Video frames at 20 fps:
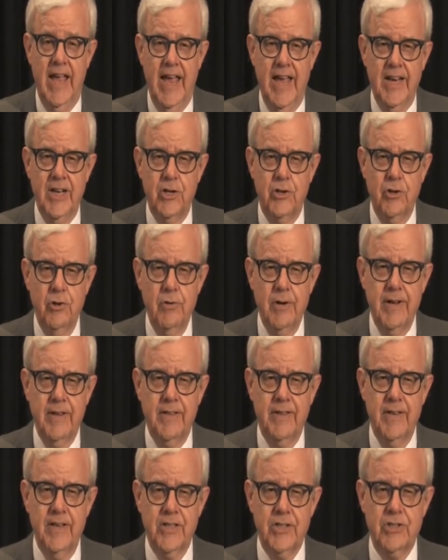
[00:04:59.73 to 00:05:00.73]
And in
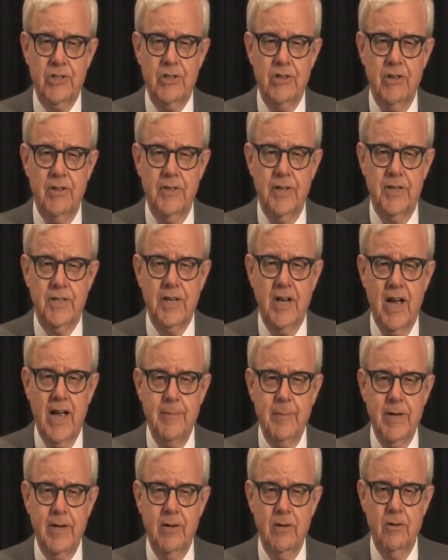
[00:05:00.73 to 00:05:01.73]
doing this, the
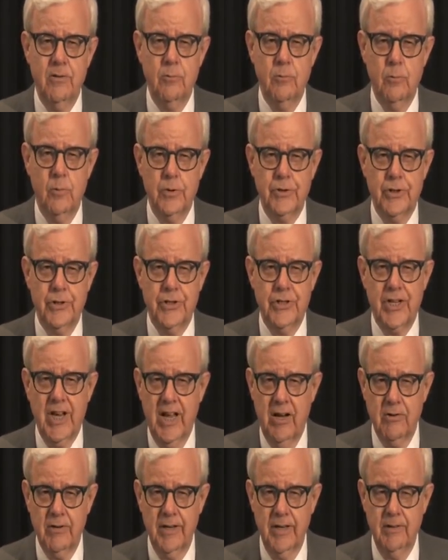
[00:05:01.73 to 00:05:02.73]
timing was
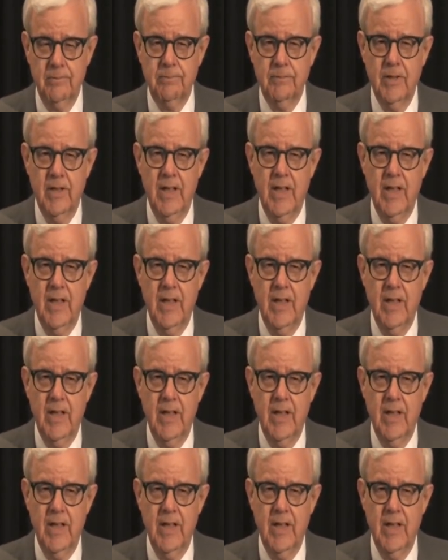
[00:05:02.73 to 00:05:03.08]
astounding.